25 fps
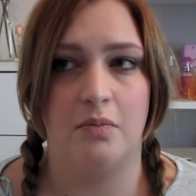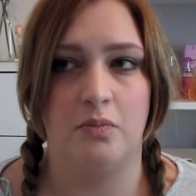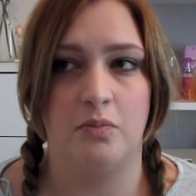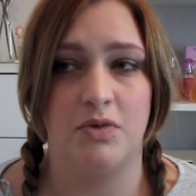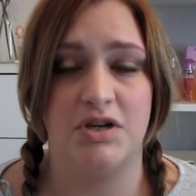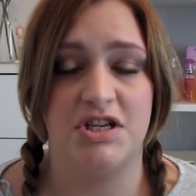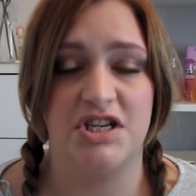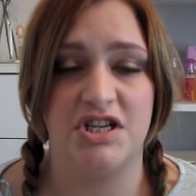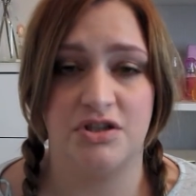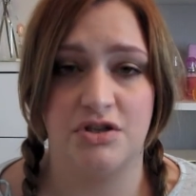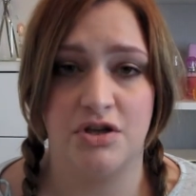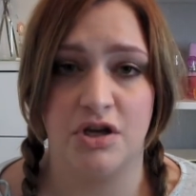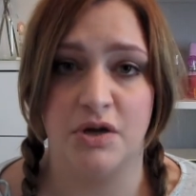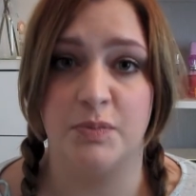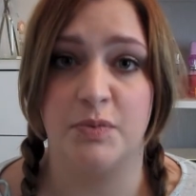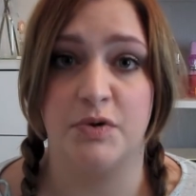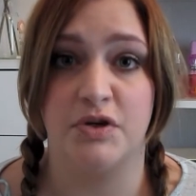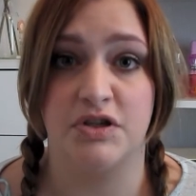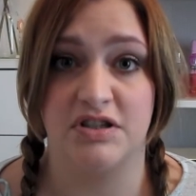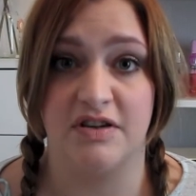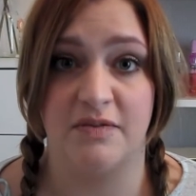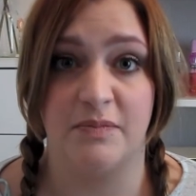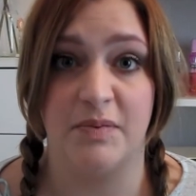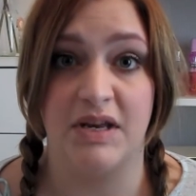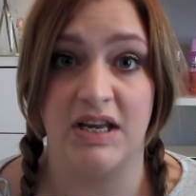which is good
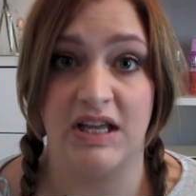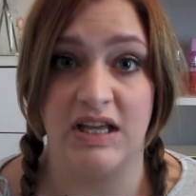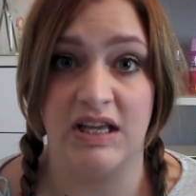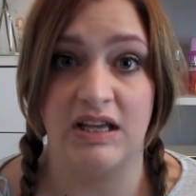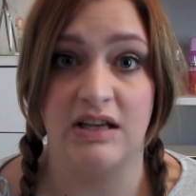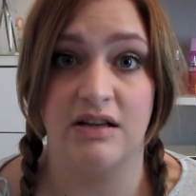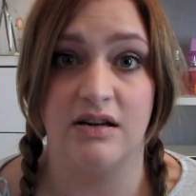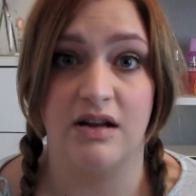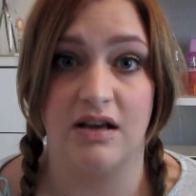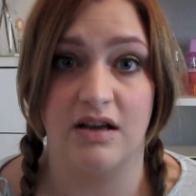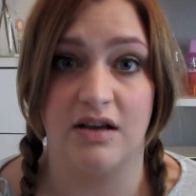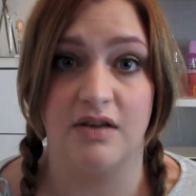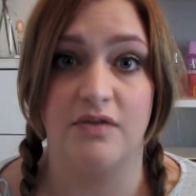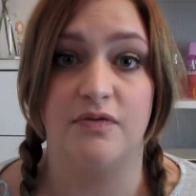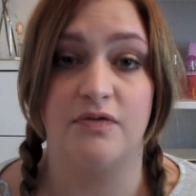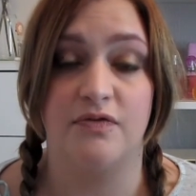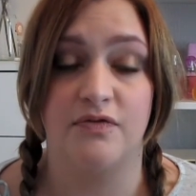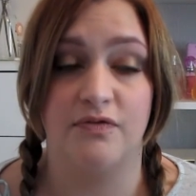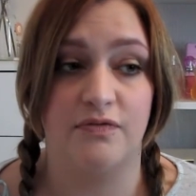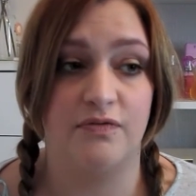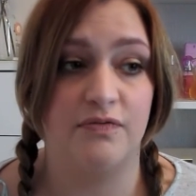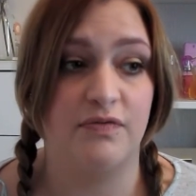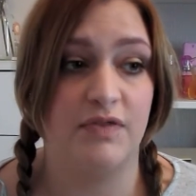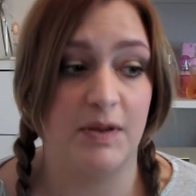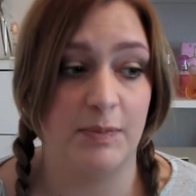because I've been eating like a
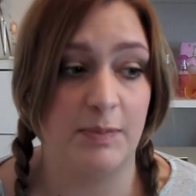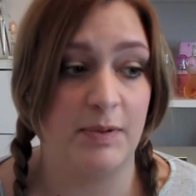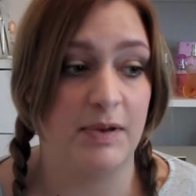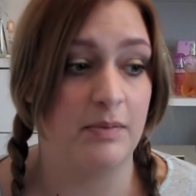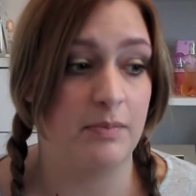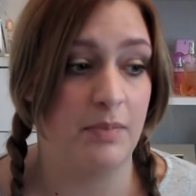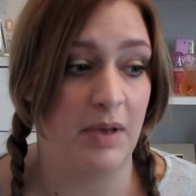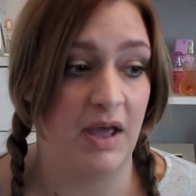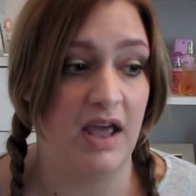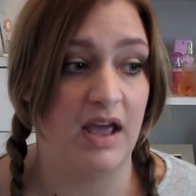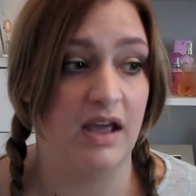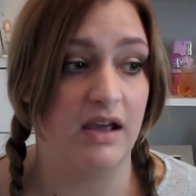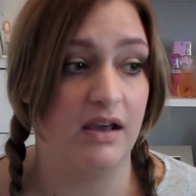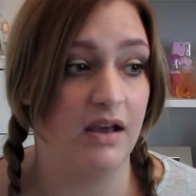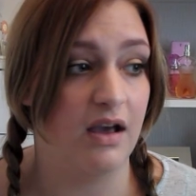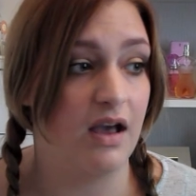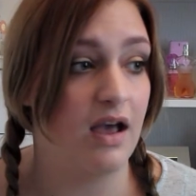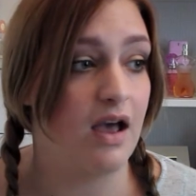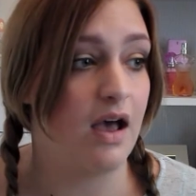flipping pig.